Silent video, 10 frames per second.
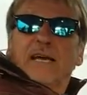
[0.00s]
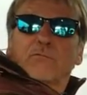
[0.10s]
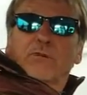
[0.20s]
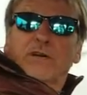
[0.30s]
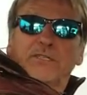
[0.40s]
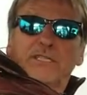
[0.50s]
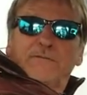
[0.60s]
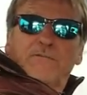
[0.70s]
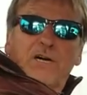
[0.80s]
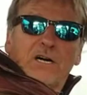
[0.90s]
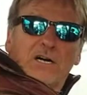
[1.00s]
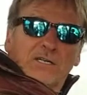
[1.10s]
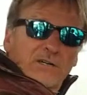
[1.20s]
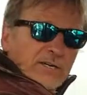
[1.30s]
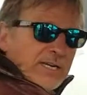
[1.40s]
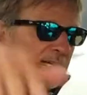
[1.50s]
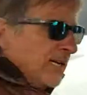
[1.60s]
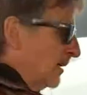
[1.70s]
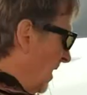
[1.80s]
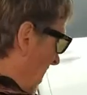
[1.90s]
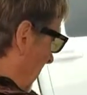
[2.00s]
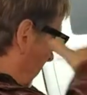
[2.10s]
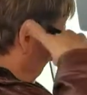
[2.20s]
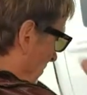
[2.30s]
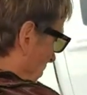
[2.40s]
rear defogger here, and come